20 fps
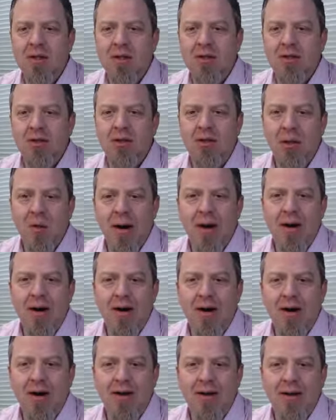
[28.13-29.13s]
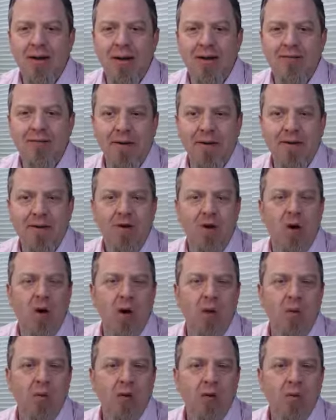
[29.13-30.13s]
SquareLovin,
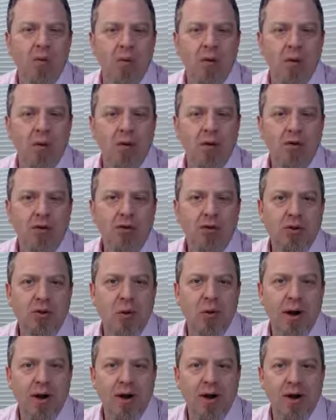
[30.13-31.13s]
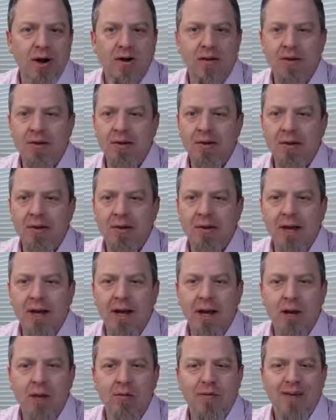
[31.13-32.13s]
all one word, Square,
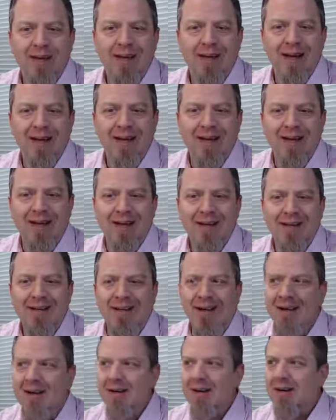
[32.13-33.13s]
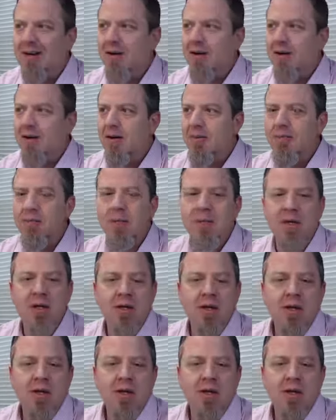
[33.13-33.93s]
LOVIN.com,